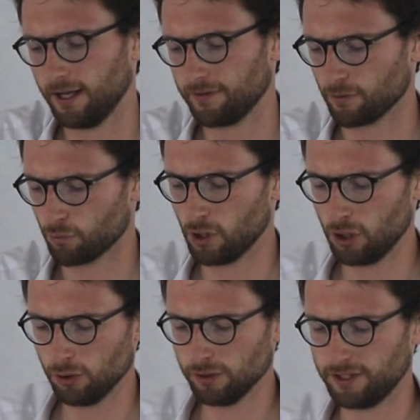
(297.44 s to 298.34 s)
the
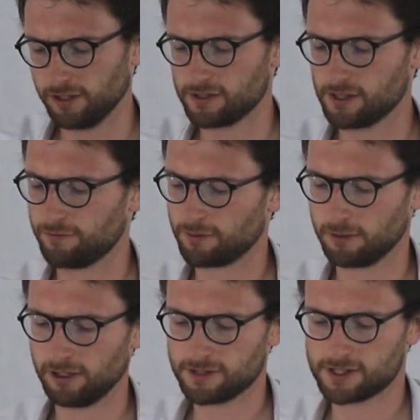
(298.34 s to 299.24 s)
roll, you can do from
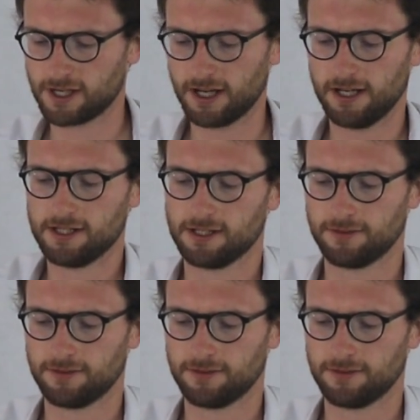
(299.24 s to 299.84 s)
another side,